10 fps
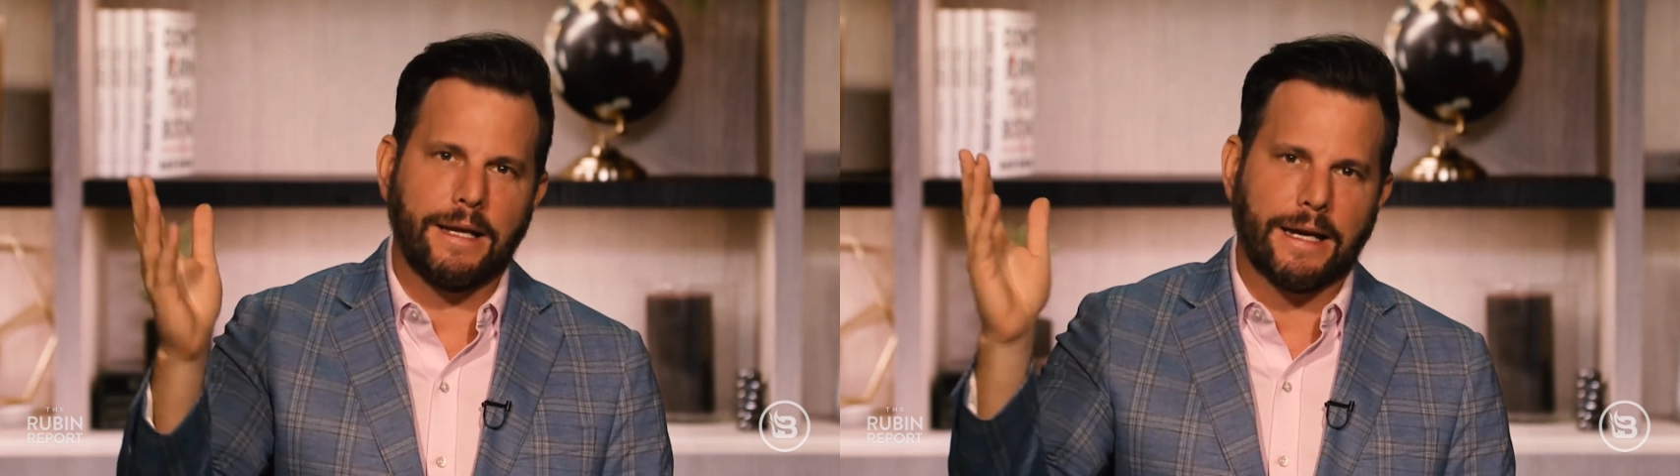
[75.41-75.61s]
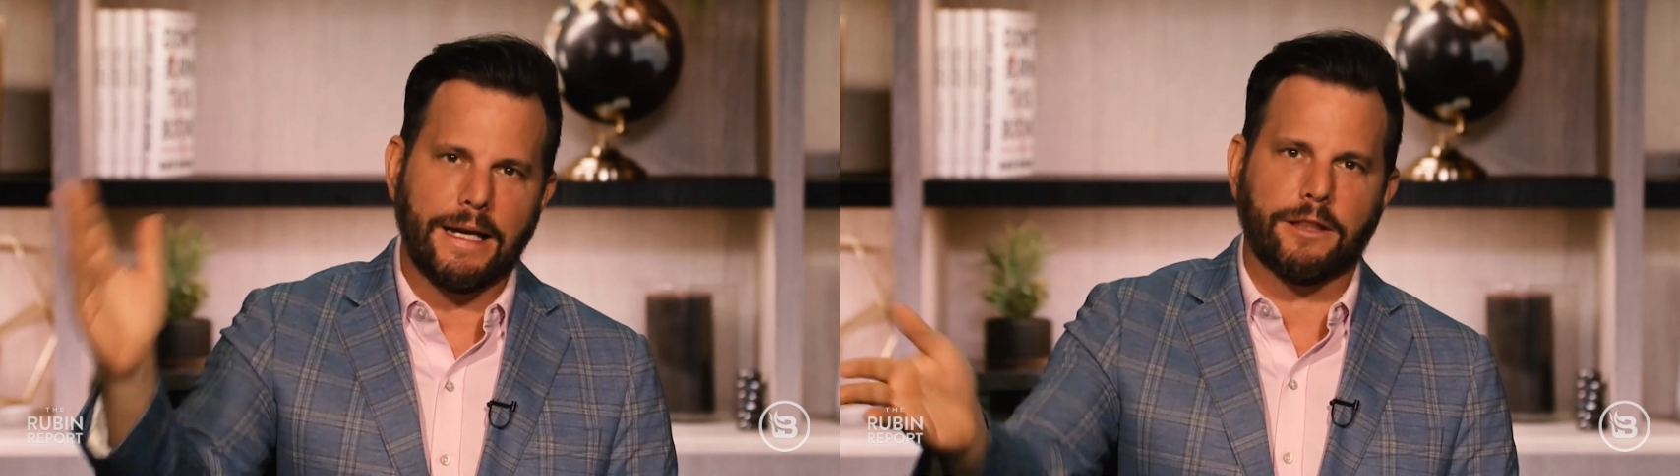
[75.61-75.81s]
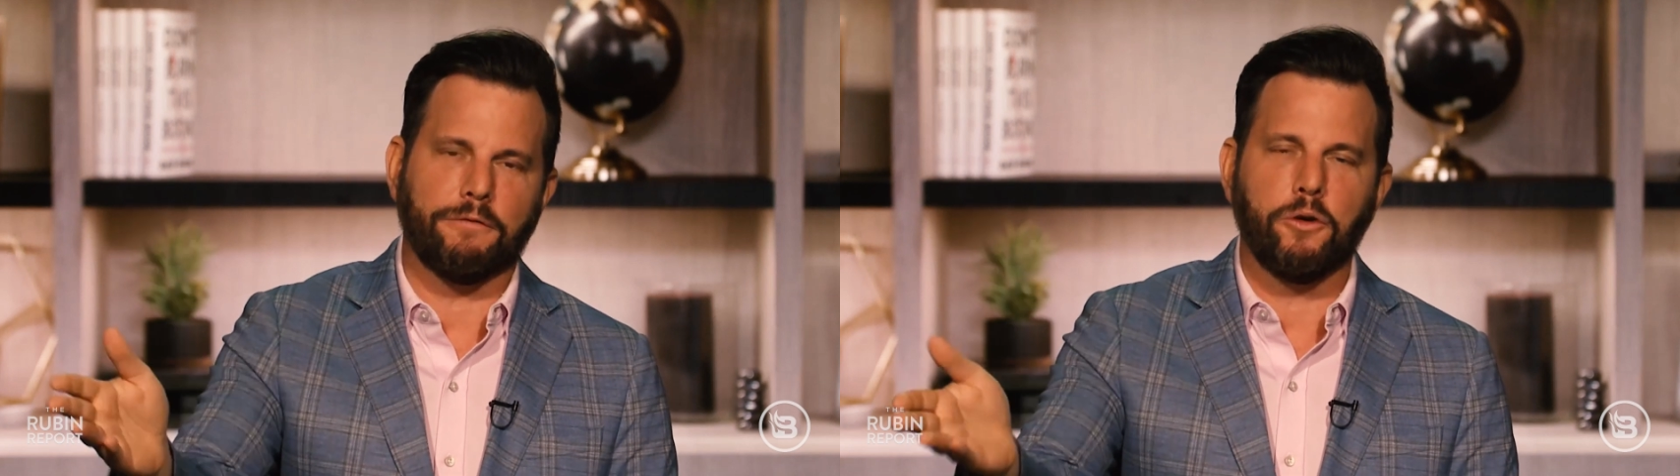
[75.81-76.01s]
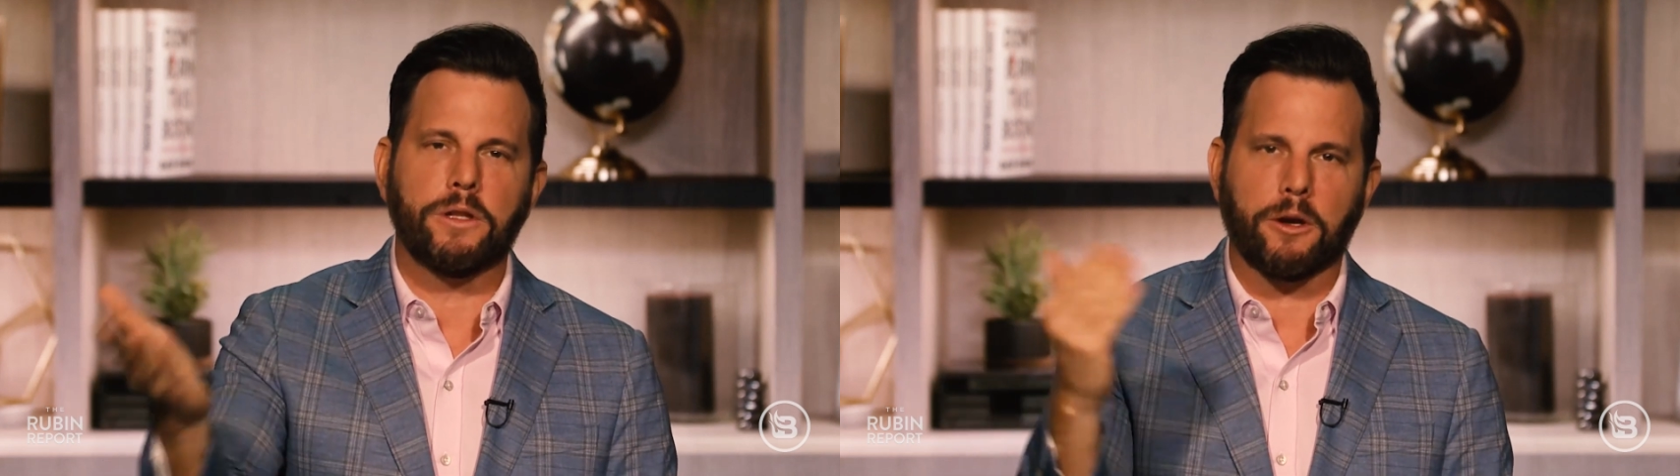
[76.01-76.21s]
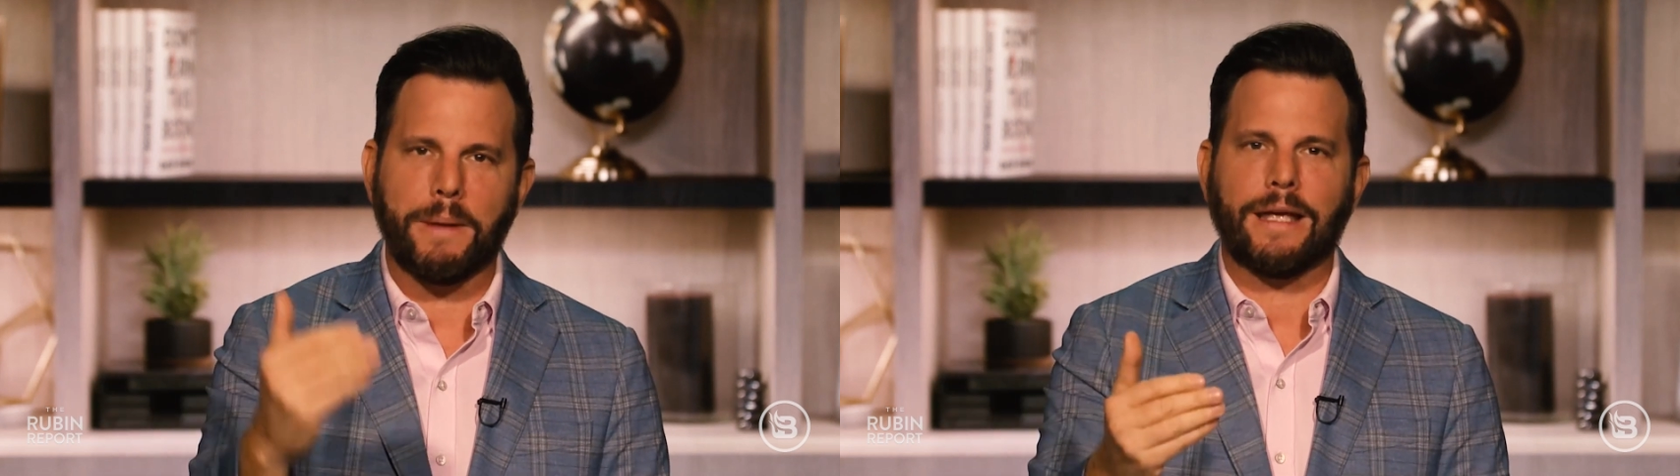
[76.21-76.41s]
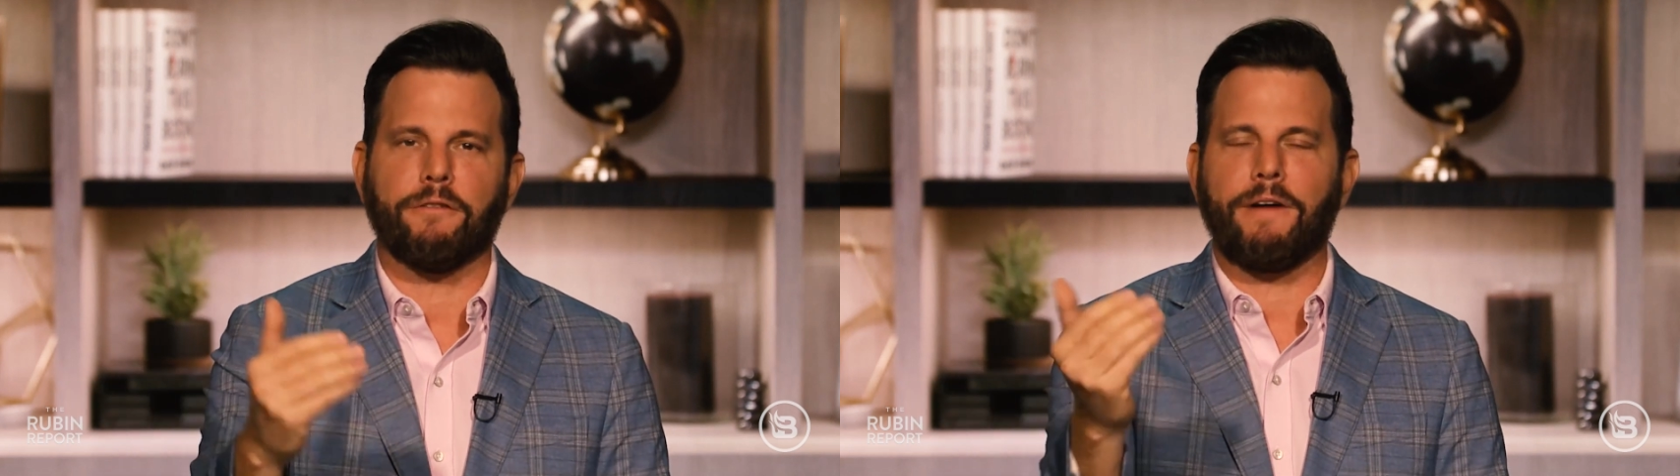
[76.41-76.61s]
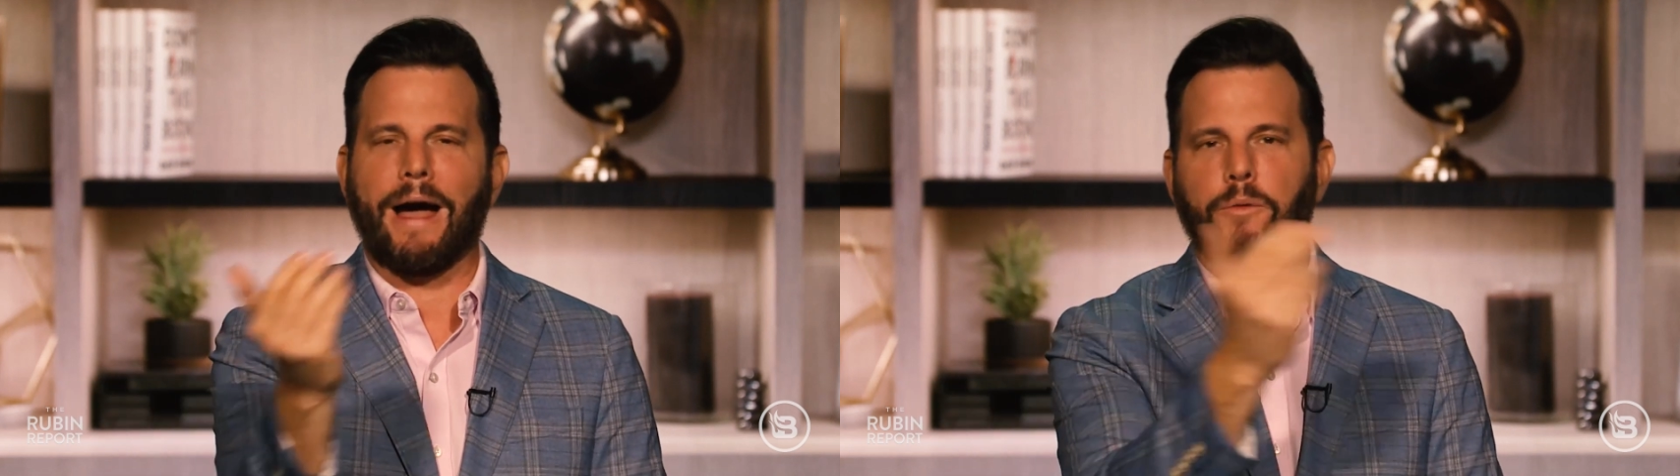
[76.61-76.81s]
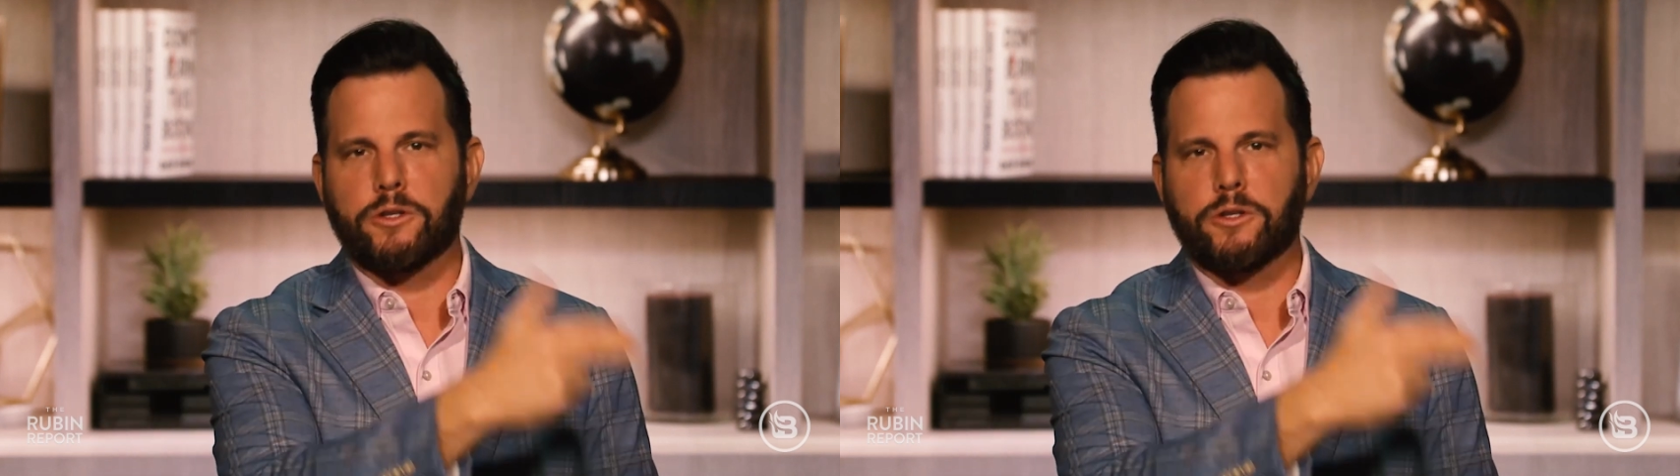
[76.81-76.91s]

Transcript: you can eat the food that'll make you fat,